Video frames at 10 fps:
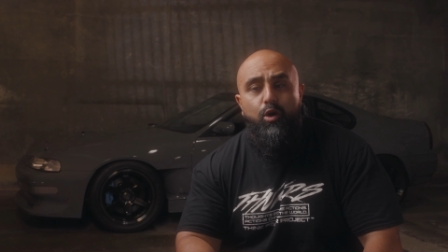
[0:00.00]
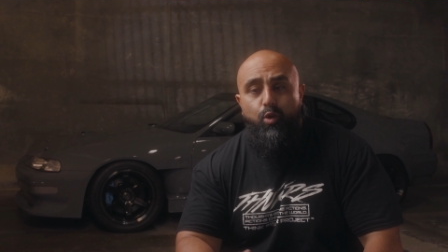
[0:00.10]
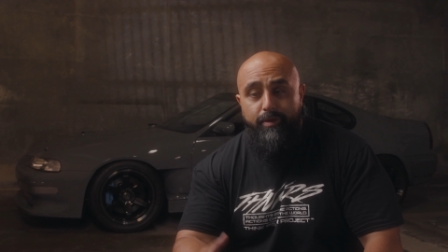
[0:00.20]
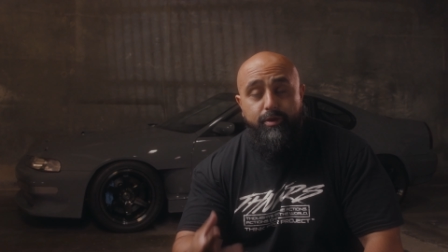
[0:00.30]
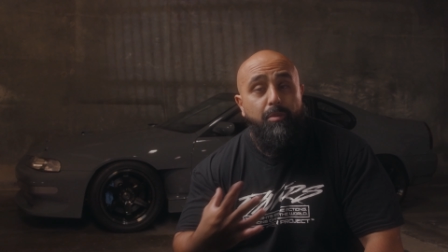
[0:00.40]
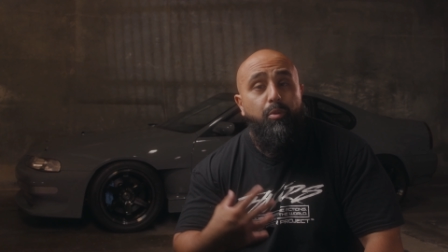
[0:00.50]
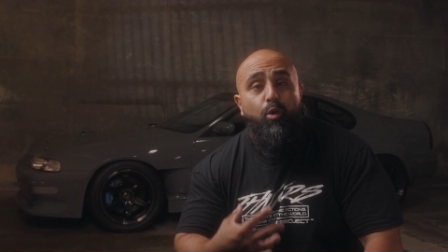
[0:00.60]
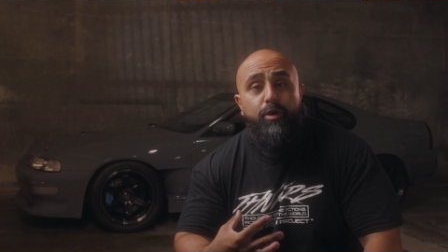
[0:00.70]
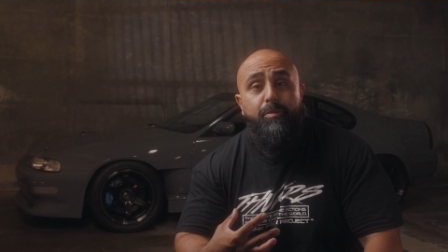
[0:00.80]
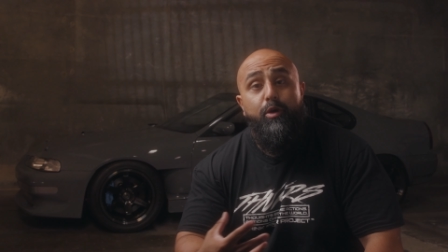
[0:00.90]
who have
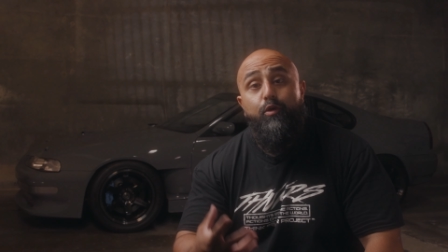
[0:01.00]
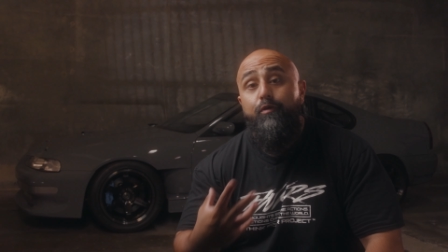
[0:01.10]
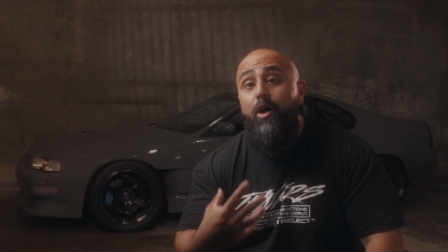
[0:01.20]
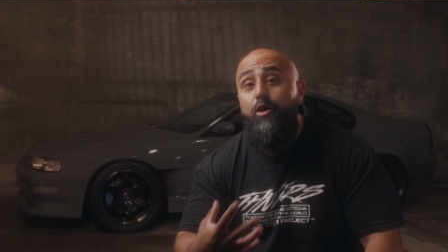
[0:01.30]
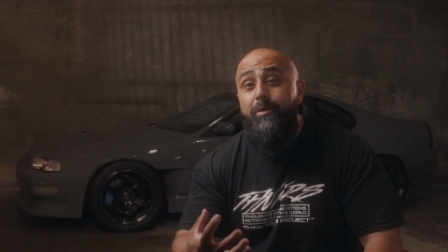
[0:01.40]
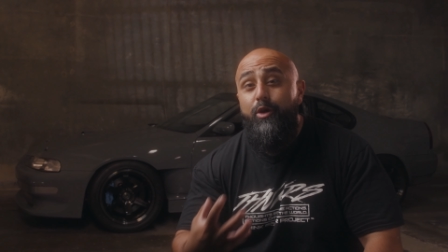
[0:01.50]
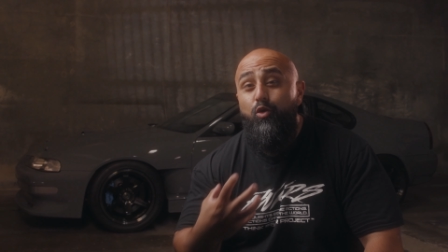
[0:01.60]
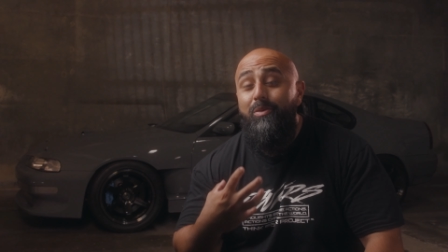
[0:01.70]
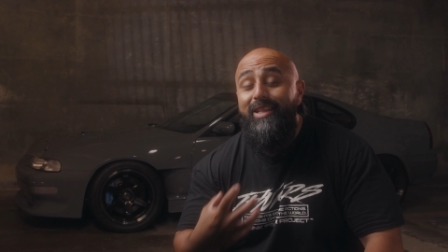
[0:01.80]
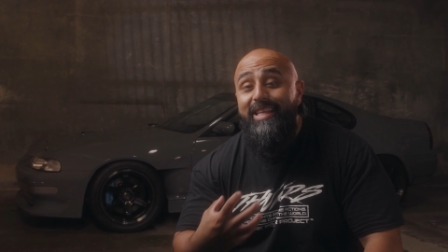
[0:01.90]
supported me, who follow me,
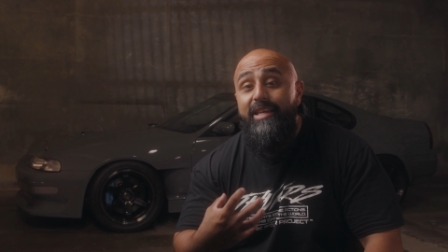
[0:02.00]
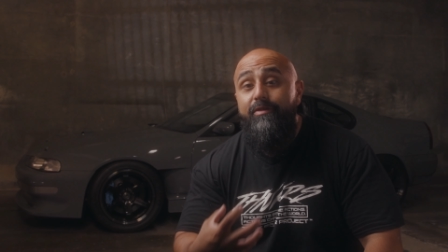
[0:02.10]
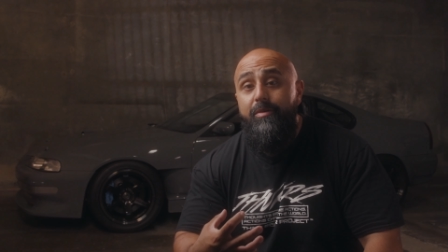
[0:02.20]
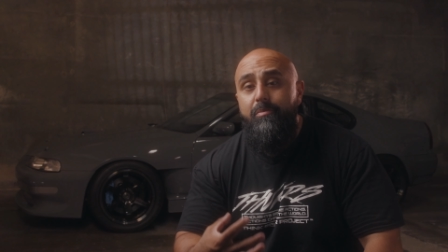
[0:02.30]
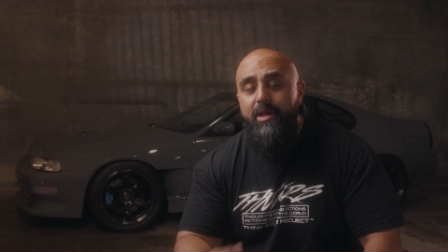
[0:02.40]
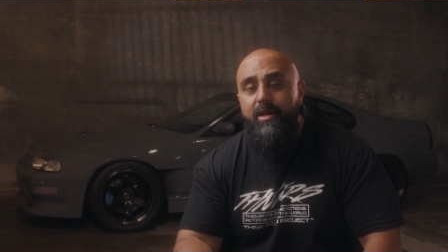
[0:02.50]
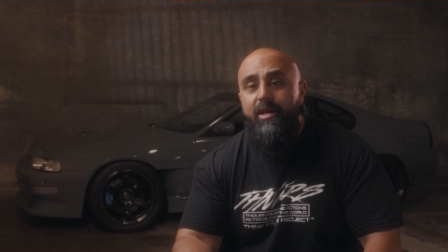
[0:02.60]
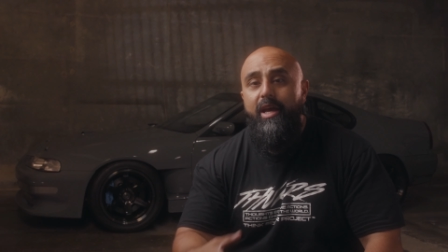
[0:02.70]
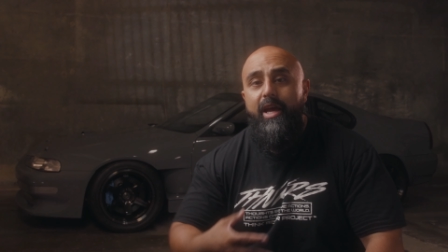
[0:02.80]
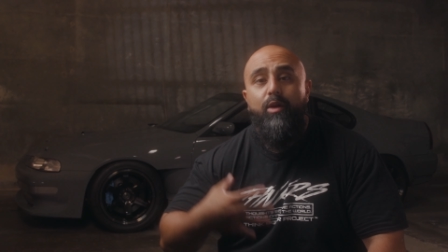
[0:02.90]
who believe in
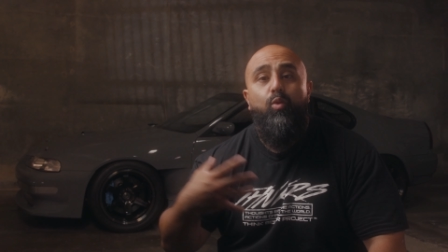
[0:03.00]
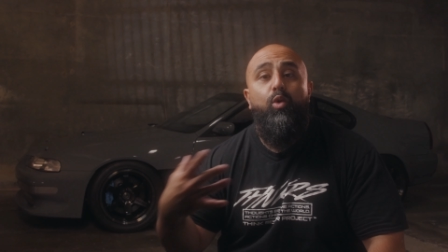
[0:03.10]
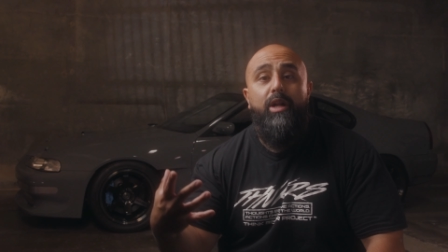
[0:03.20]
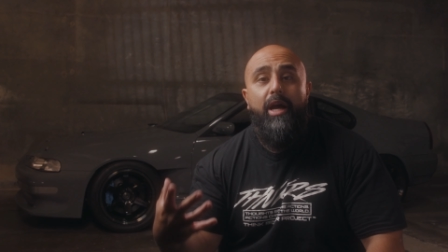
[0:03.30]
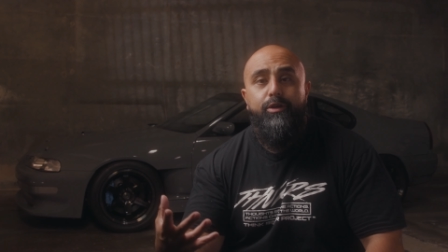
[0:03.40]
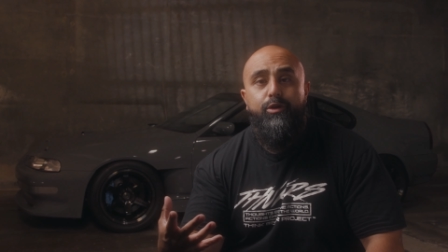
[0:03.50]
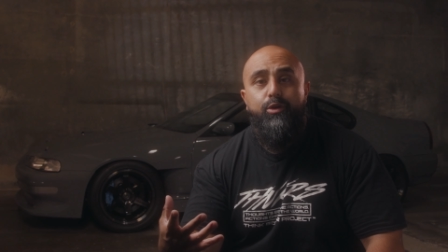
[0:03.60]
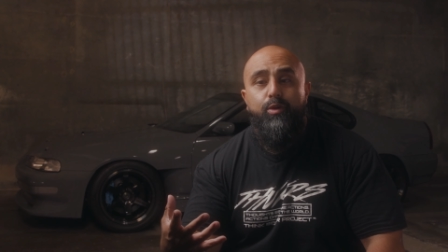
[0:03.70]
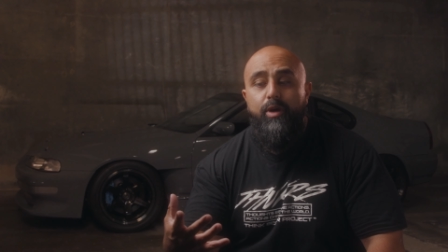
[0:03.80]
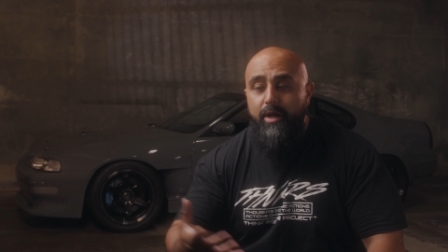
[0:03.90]
me and what I
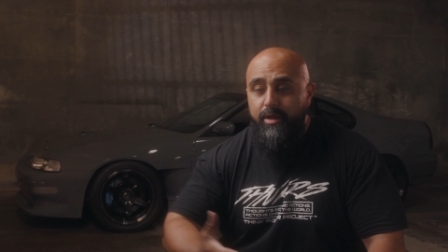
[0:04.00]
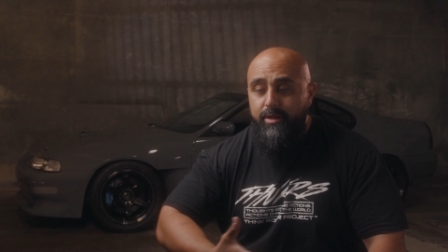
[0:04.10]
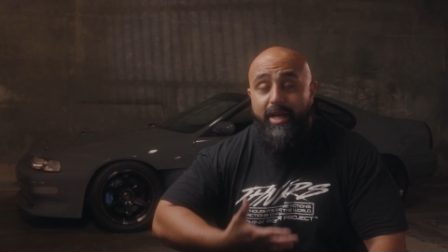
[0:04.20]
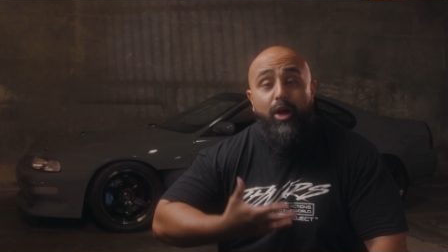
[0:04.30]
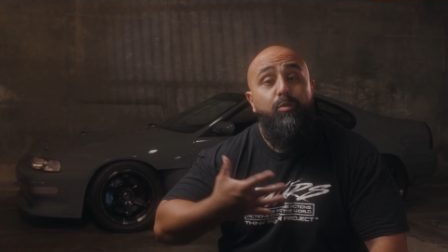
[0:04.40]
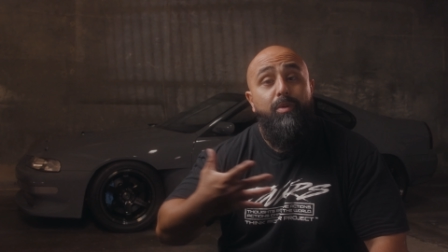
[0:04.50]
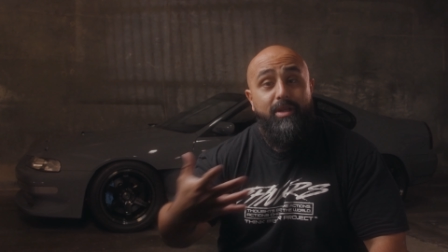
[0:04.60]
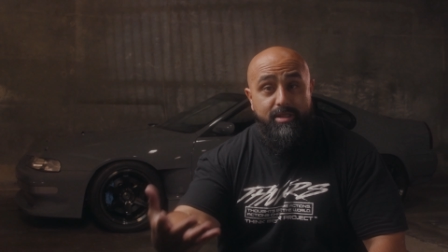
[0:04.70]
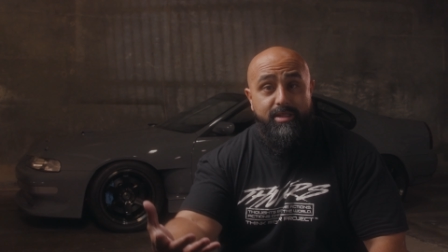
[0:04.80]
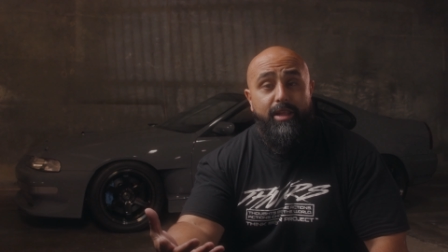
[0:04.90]
do to help
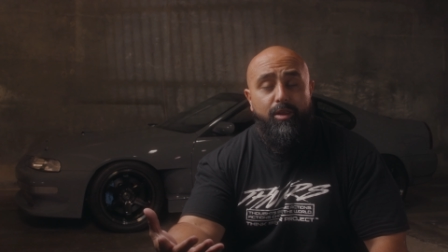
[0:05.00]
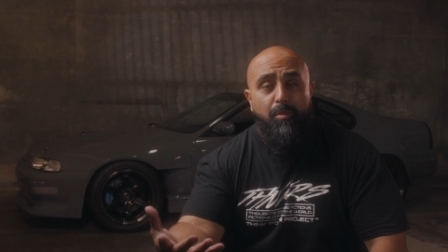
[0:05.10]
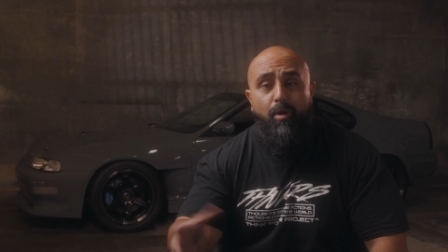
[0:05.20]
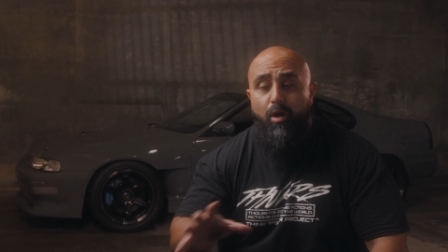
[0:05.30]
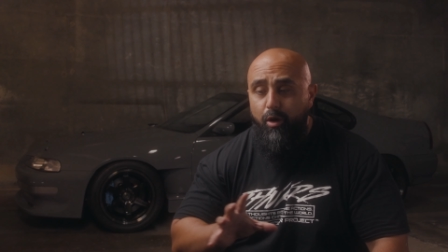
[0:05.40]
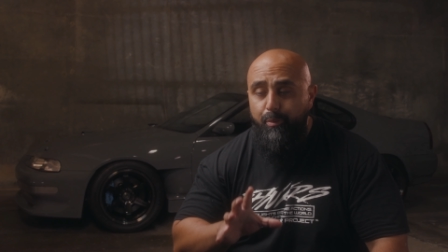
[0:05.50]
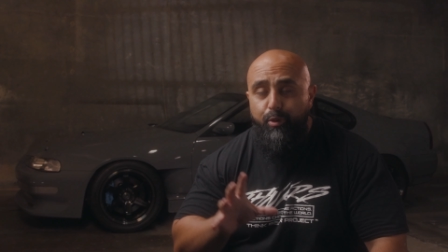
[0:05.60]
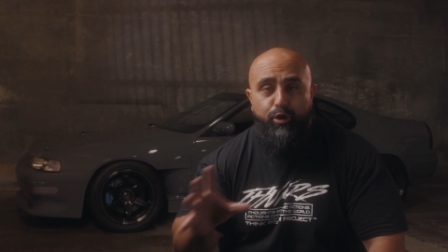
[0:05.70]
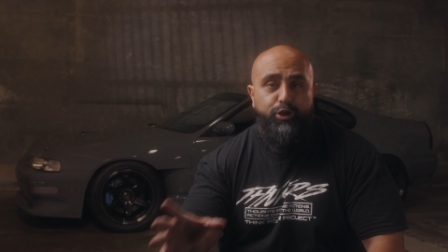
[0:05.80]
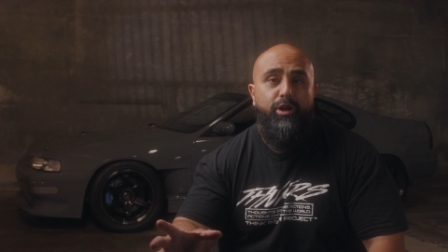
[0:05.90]
set the bar,
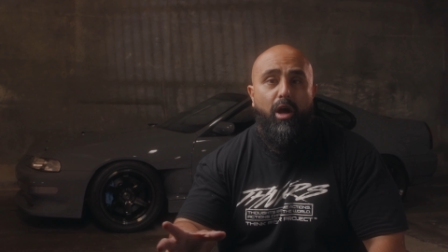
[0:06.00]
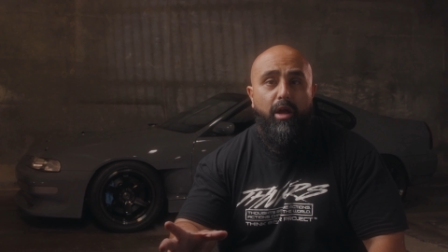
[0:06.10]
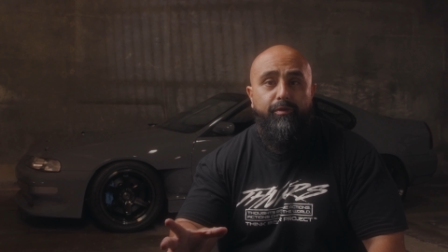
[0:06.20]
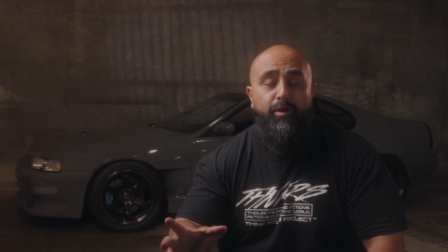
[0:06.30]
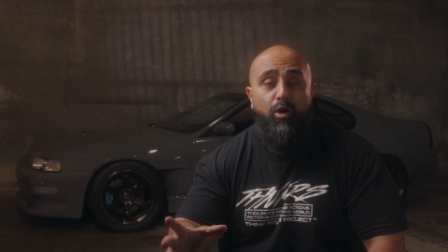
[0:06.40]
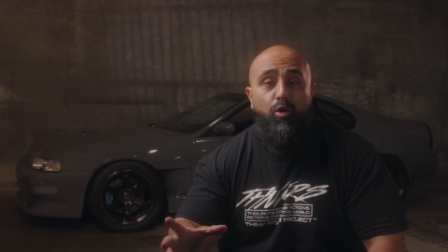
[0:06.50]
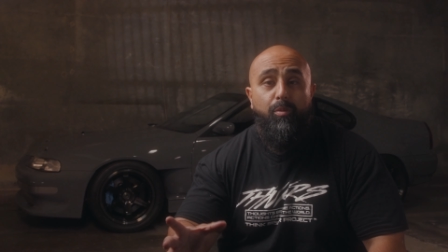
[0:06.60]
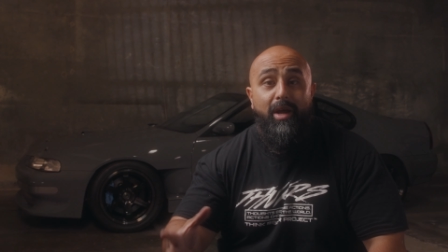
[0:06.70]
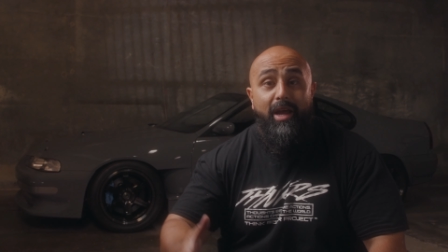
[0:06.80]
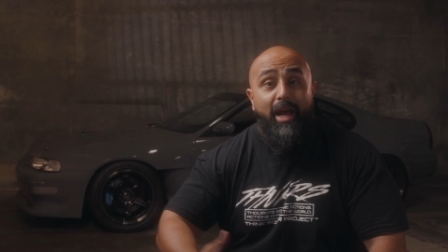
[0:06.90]
push the envelope,